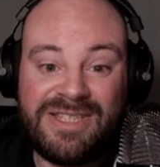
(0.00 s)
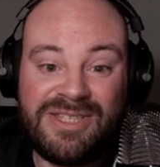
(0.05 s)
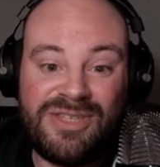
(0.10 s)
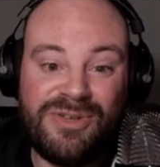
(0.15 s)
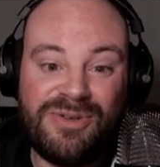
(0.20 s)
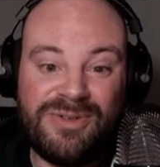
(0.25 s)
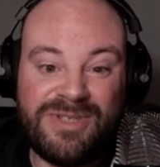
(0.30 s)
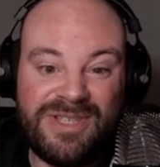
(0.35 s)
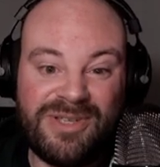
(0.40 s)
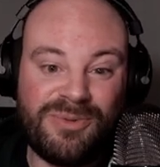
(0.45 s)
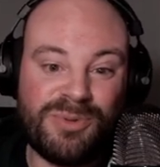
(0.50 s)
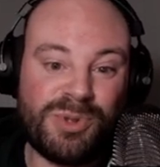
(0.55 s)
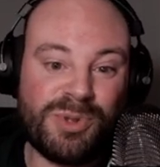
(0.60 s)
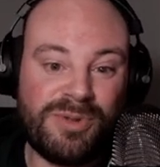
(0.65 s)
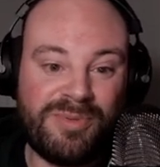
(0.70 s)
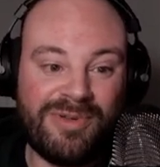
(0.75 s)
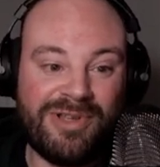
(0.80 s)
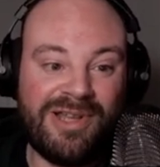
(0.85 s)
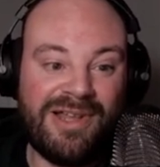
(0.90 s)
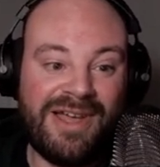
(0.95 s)
do still
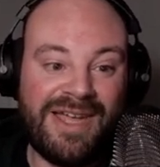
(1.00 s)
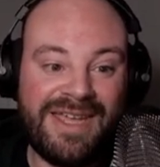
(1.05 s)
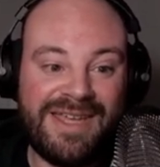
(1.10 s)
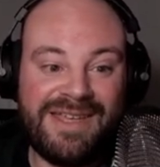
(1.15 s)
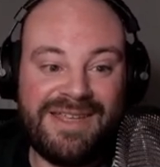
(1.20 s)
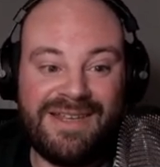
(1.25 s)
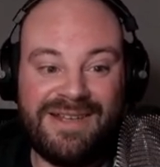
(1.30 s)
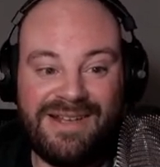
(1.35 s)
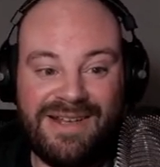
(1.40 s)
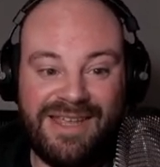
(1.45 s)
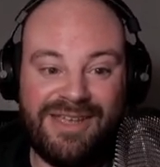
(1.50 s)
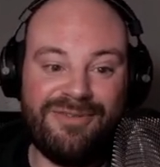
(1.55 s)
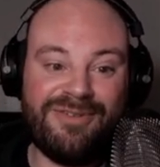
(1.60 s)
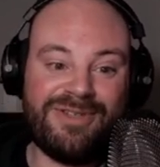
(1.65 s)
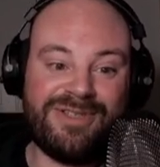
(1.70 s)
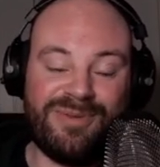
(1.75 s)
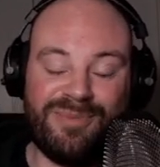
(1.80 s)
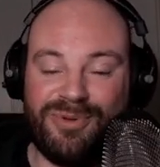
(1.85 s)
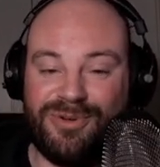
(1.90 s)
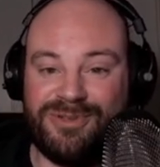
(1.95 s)
drop a like and leave a
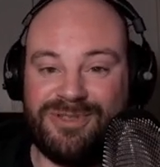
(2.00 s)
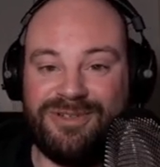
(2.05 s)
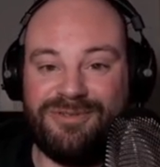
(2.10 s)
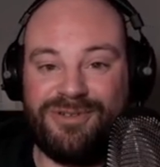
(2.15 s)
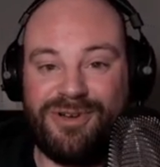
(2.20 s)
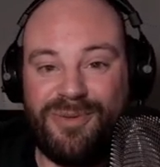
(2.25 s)
supportive